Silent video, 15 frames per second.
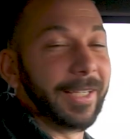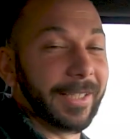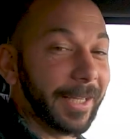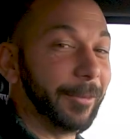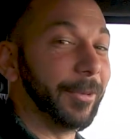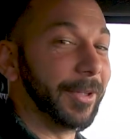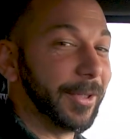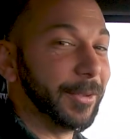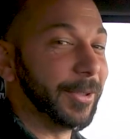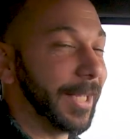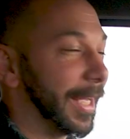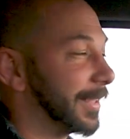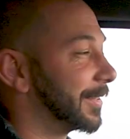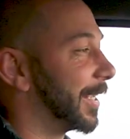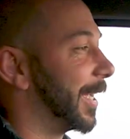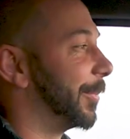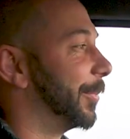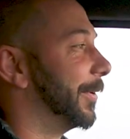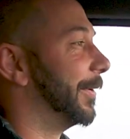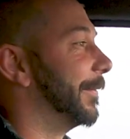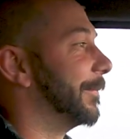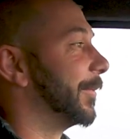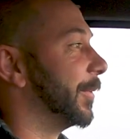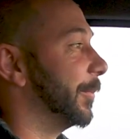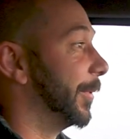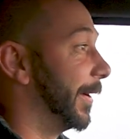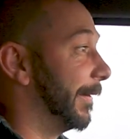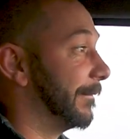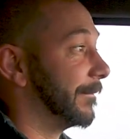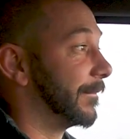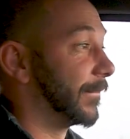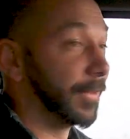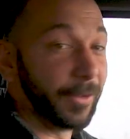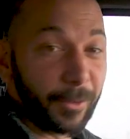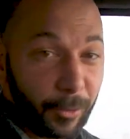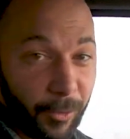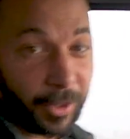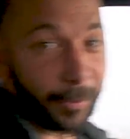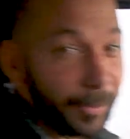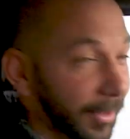again with a new gas cap. But we're up